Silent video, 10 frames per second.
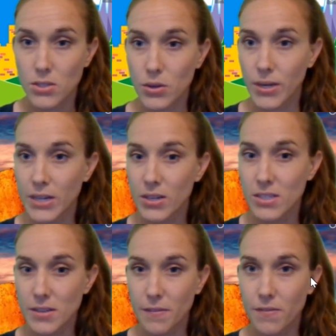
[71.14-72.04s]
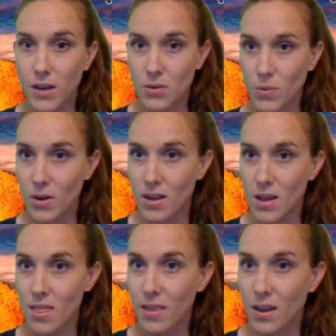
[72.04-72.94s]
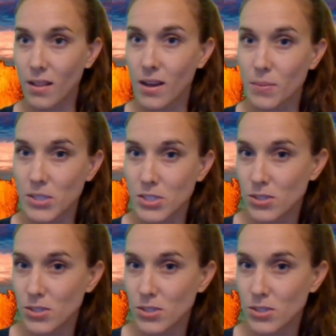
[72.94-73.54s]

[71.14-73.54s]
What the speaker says: So here's a fun one that a lot of my